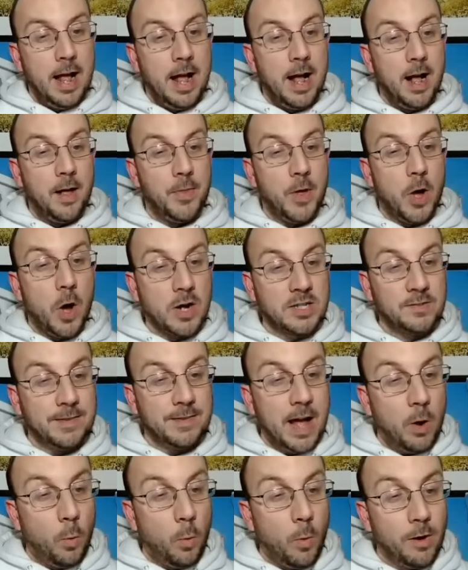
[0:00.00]
the Hawks have
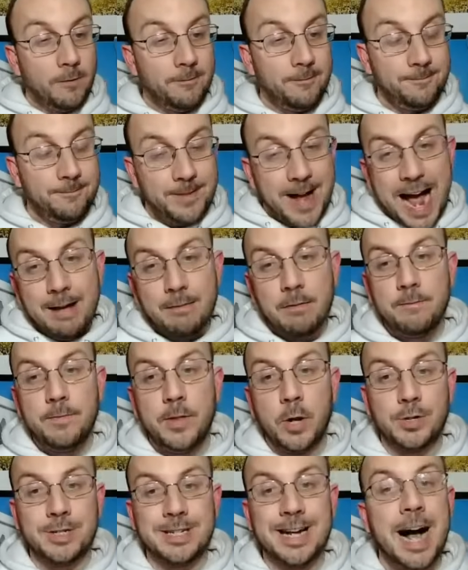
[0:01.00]
now won 5 of
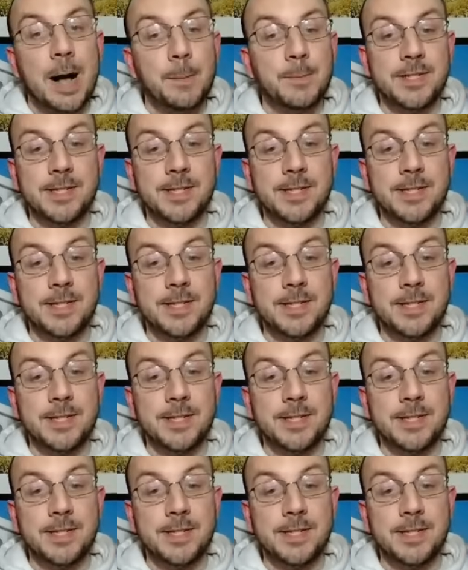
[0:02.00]
their top